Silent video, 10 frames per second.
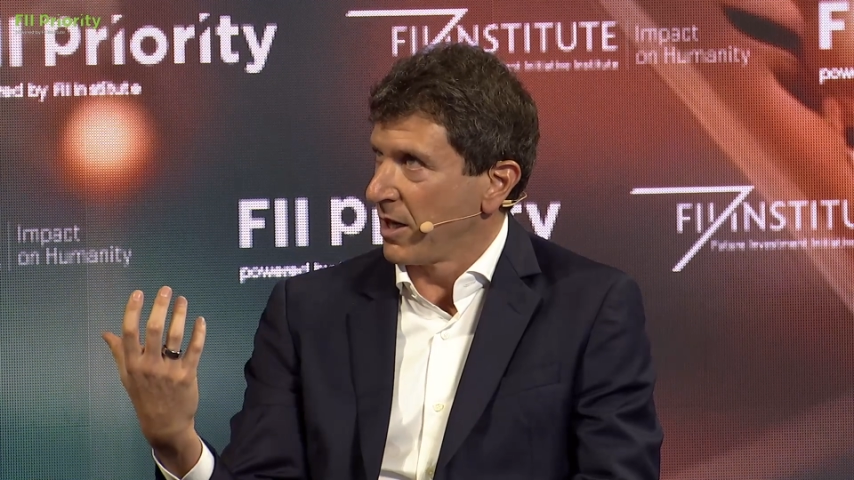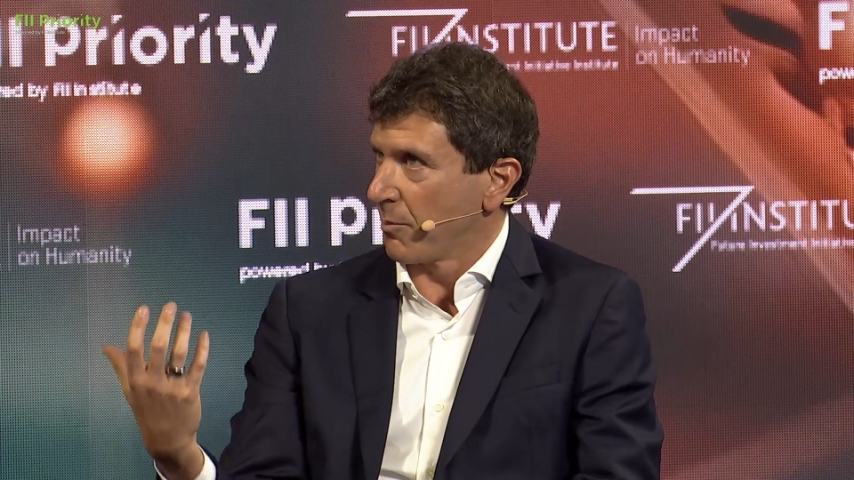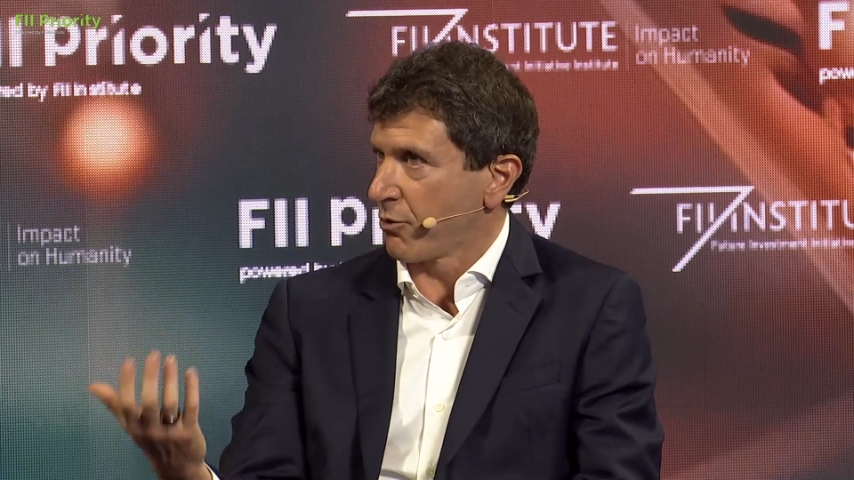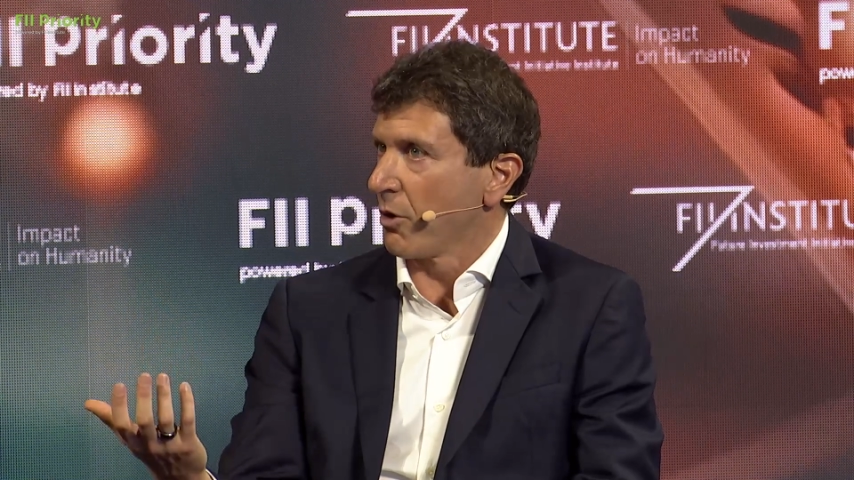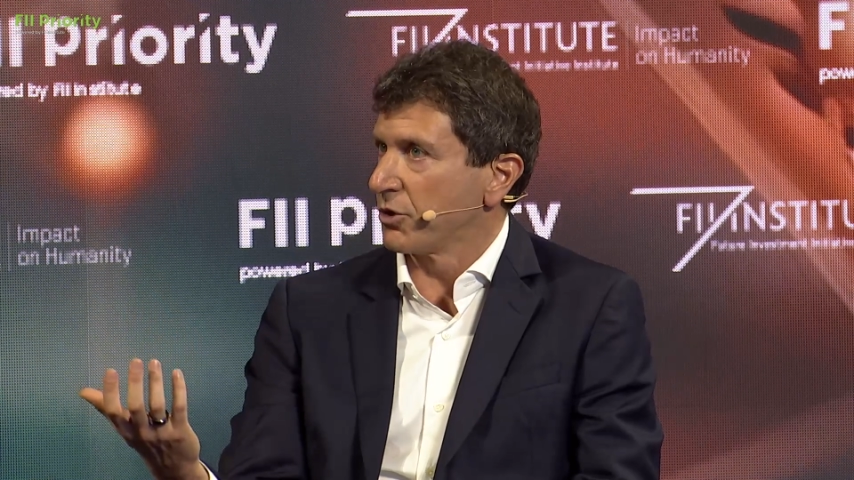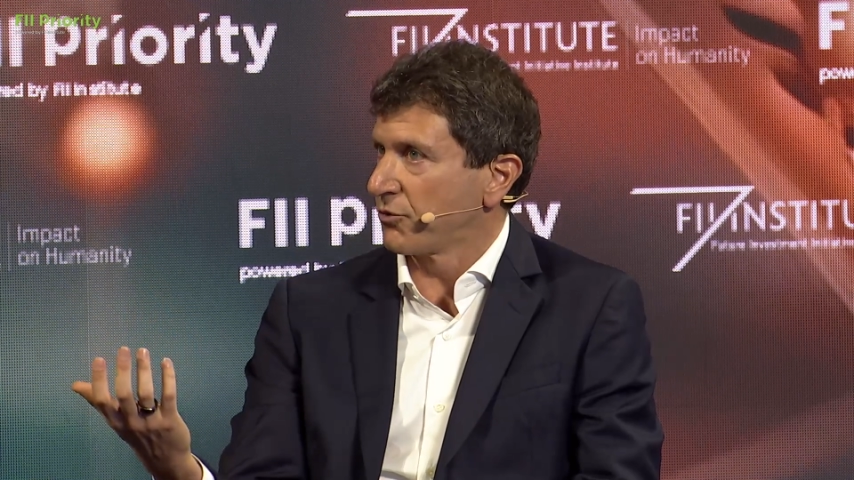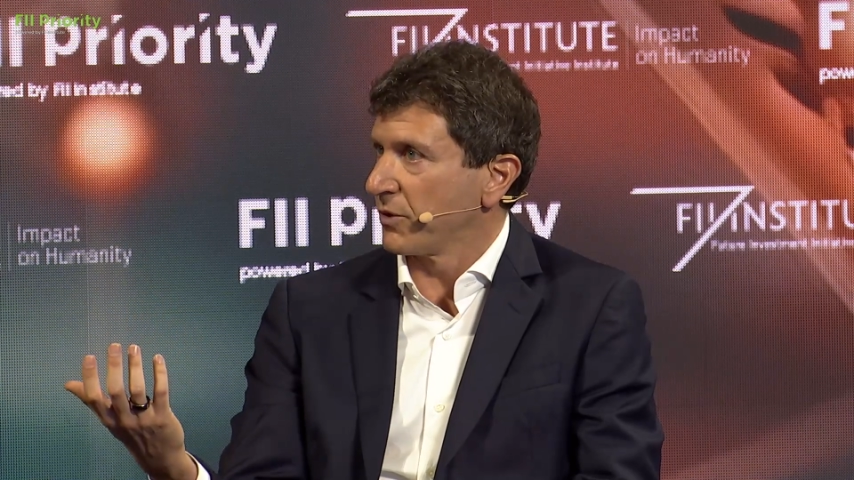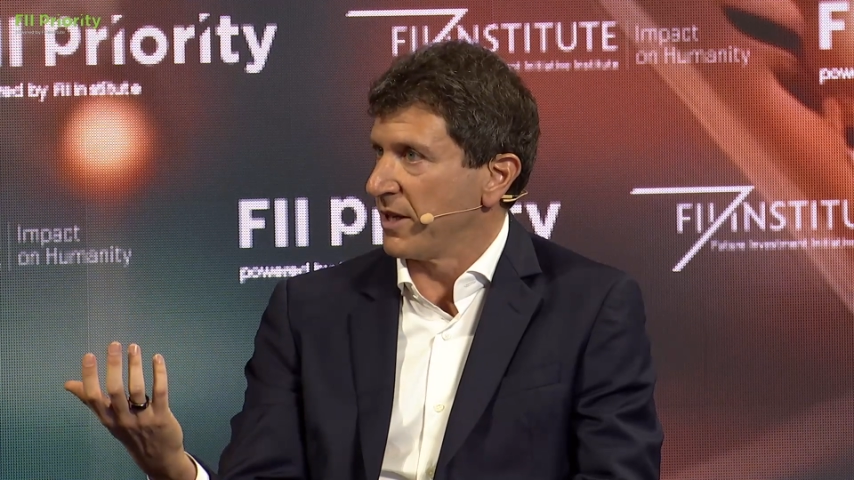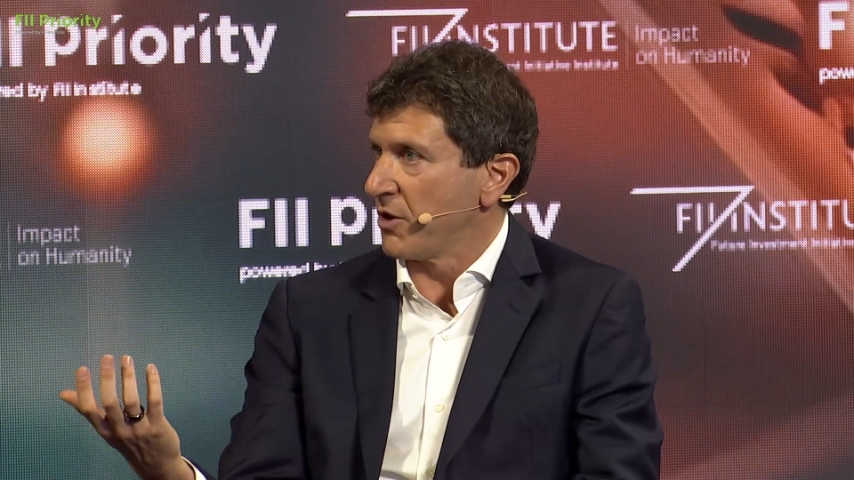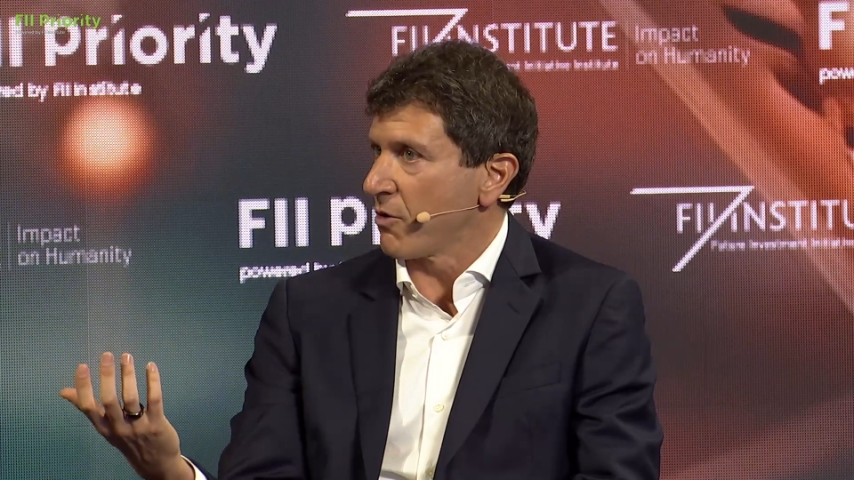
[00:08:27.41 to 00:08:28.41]
approach
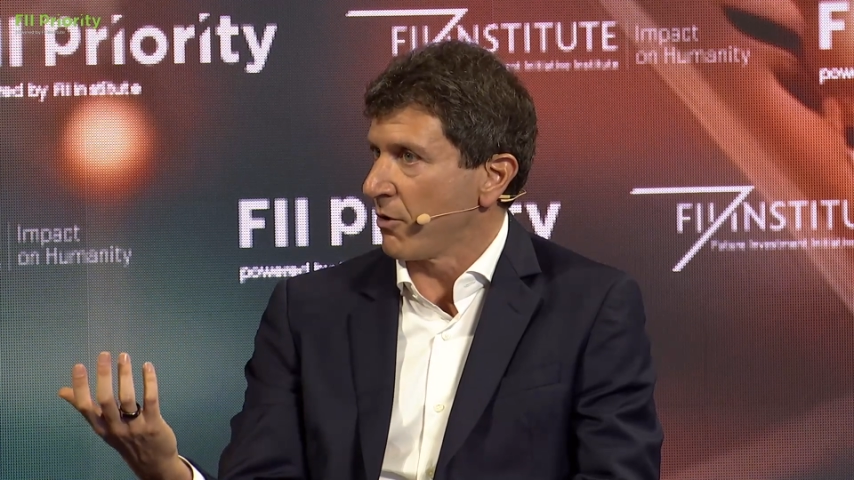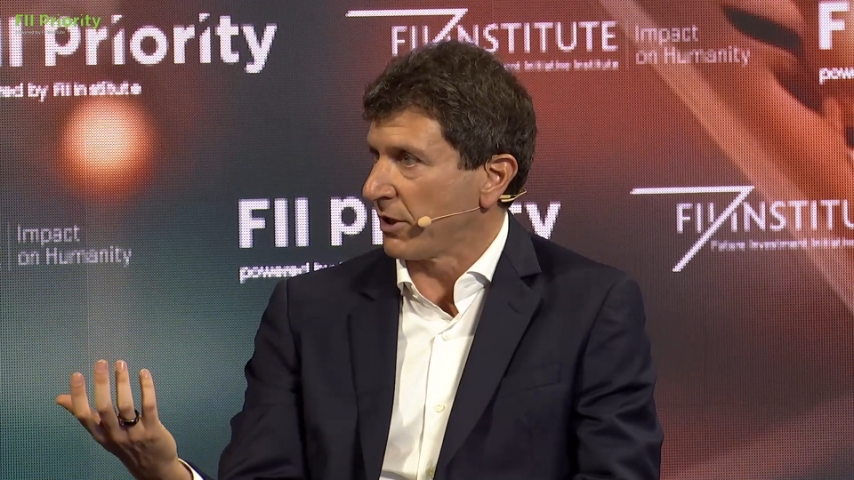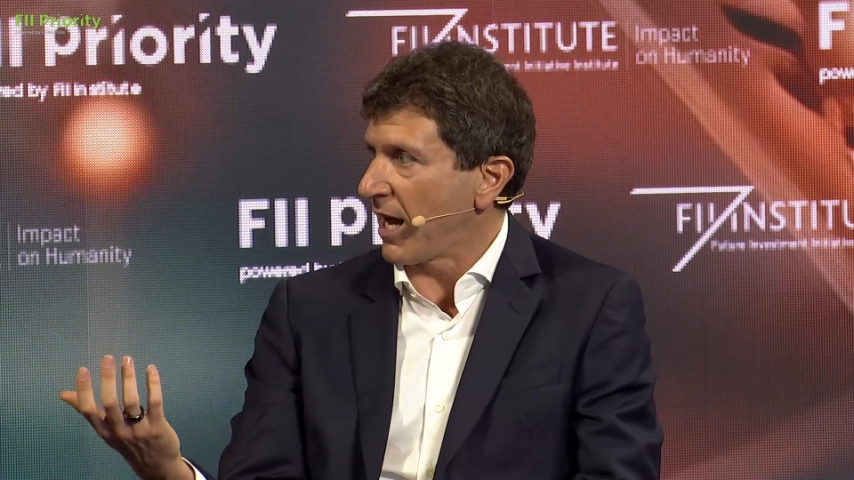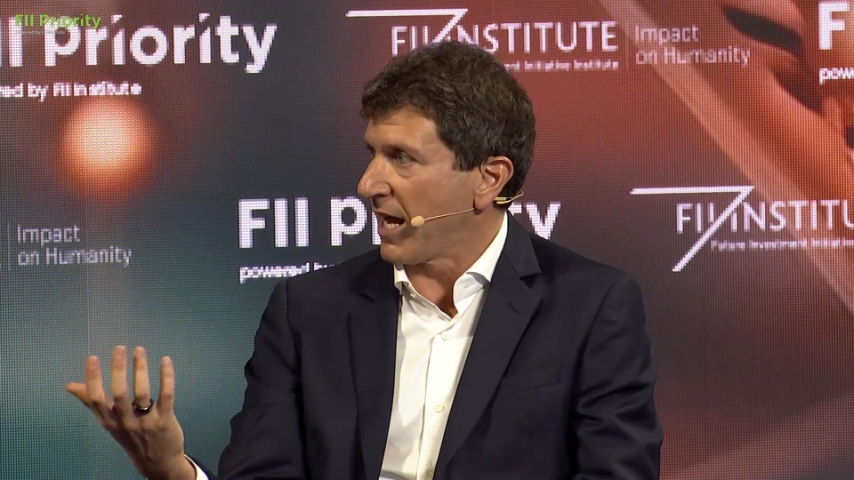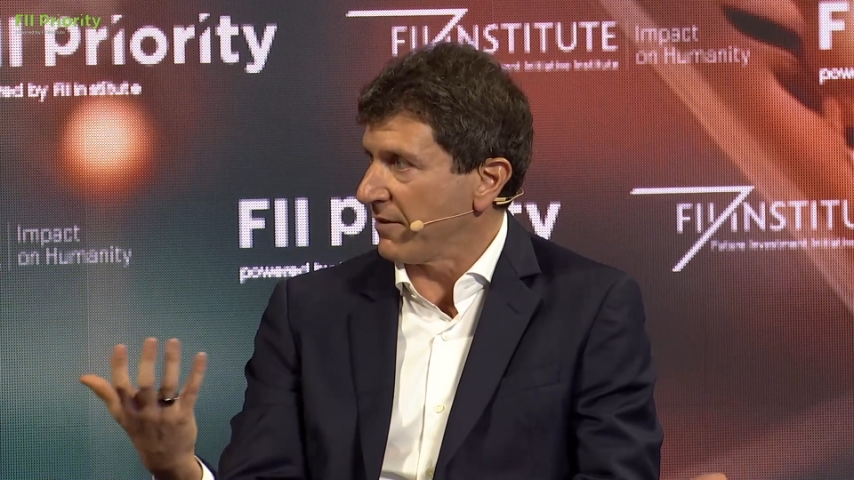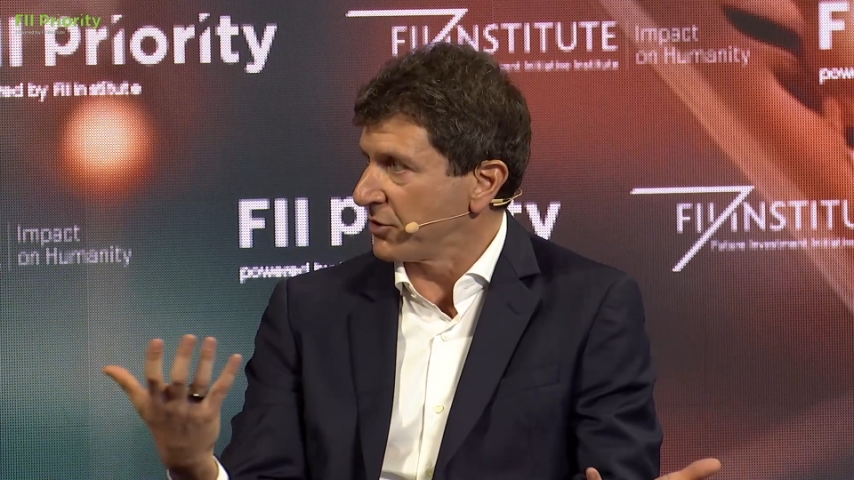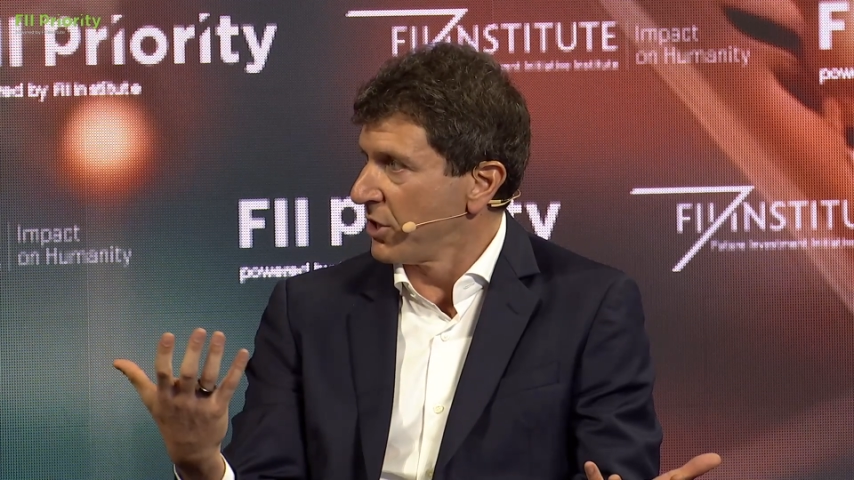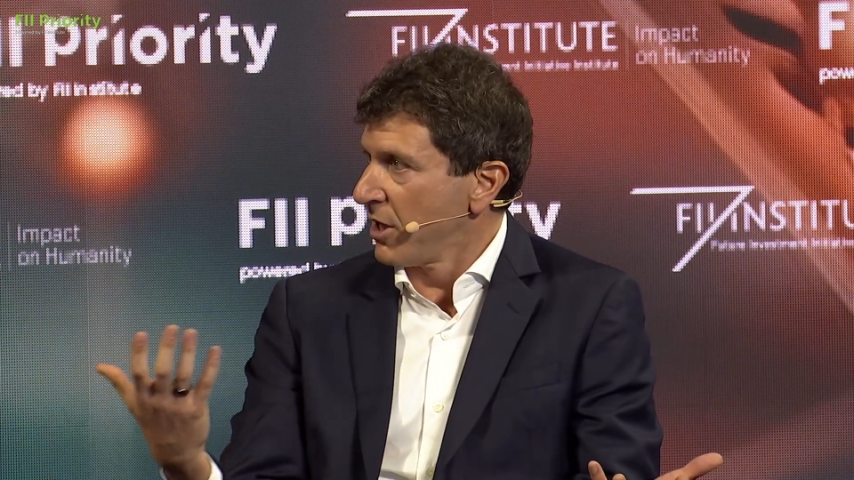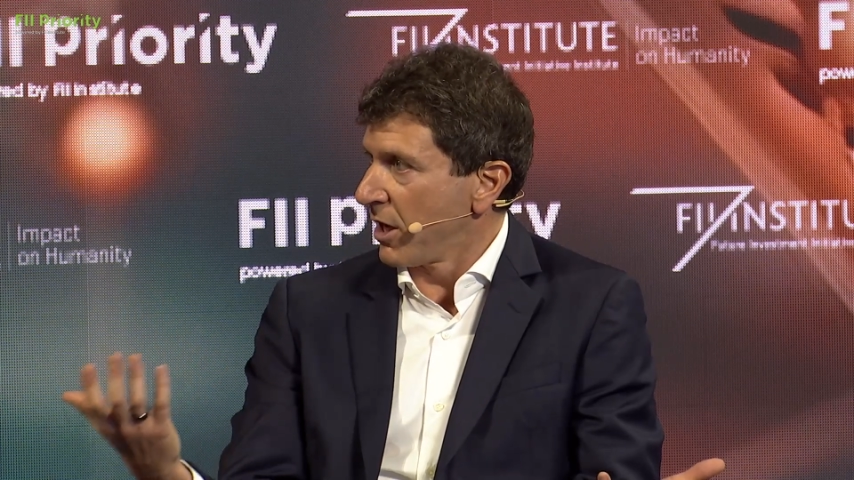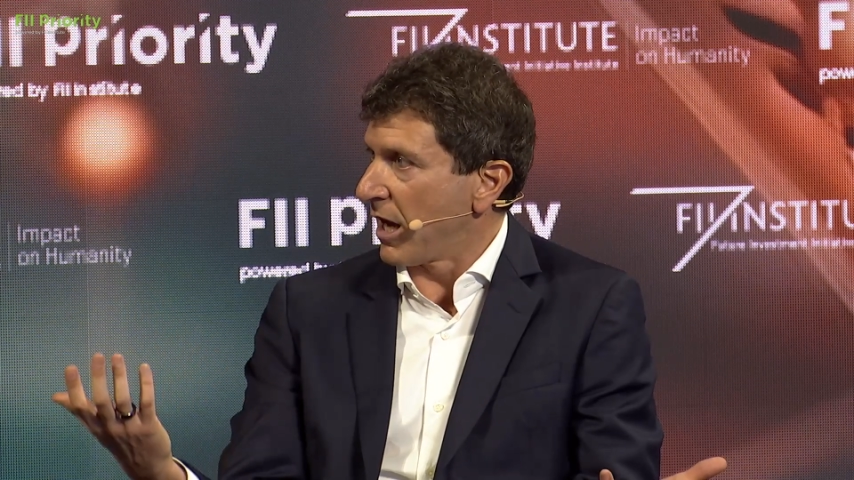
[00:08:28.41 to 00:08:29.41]
in their own
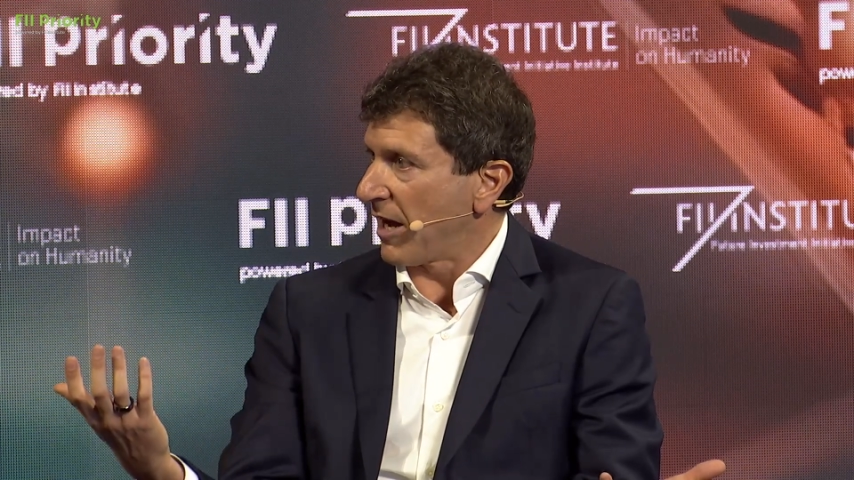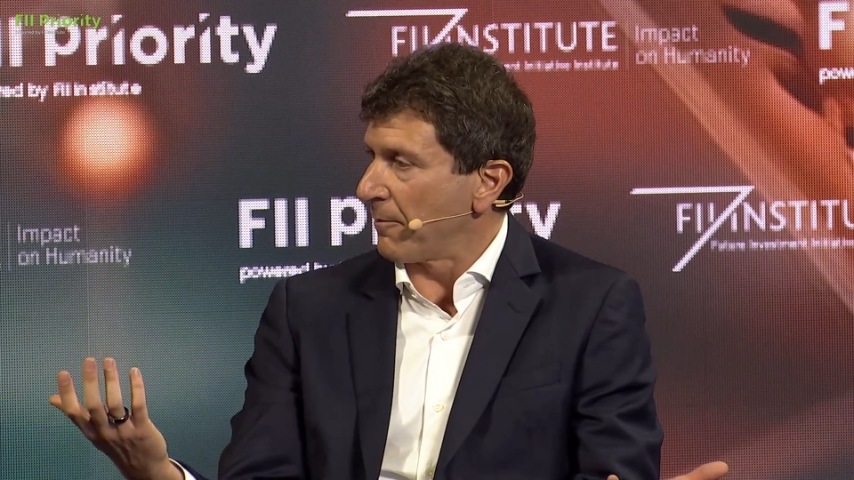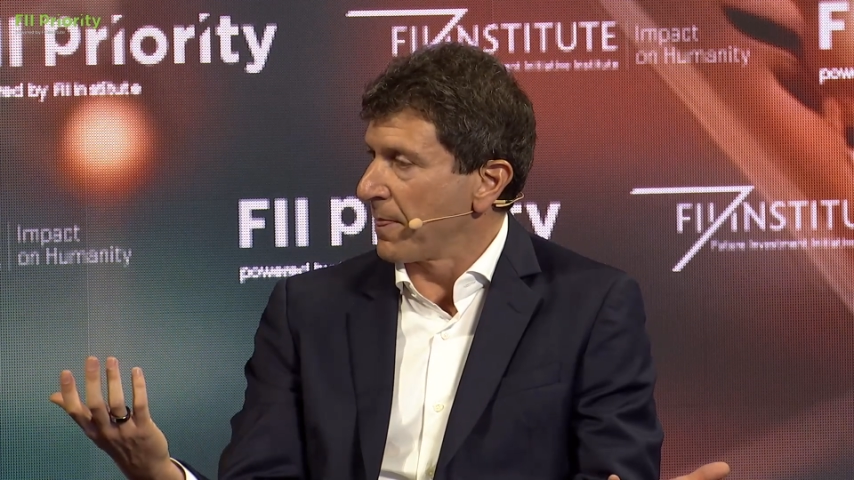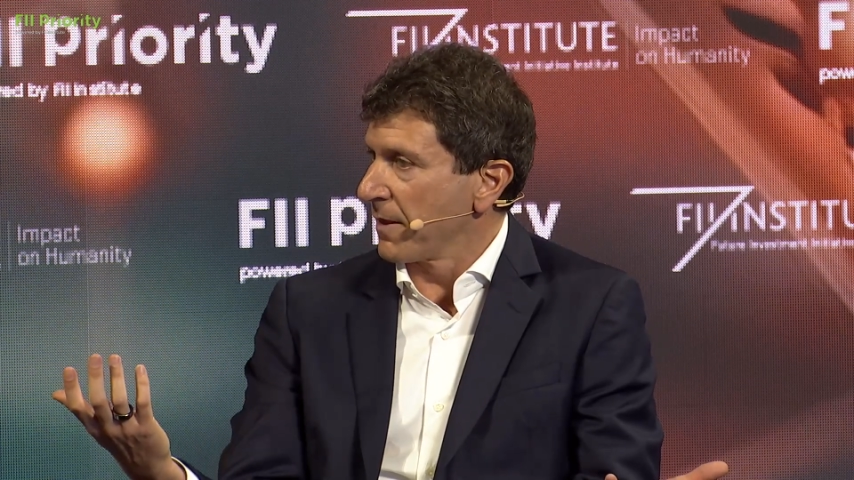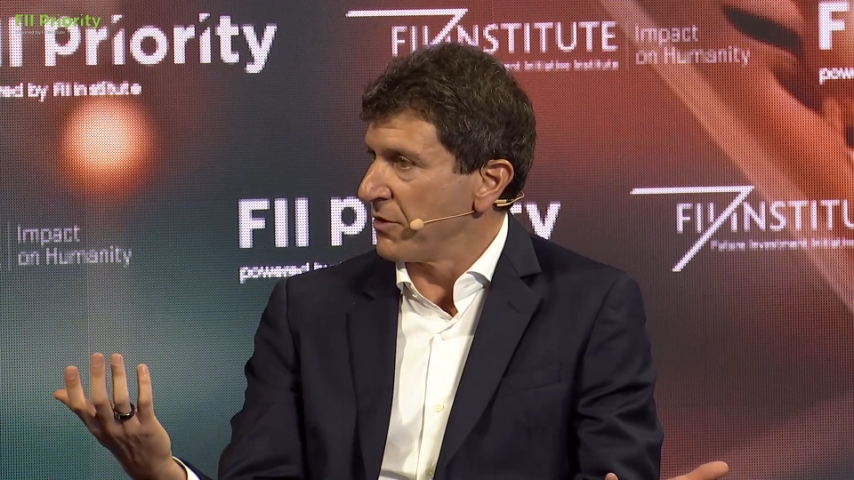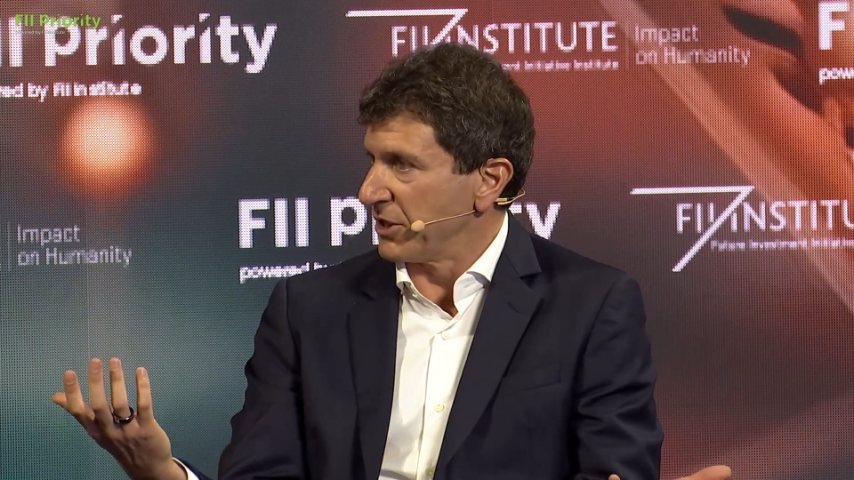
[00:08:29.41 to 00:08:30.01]
lives um,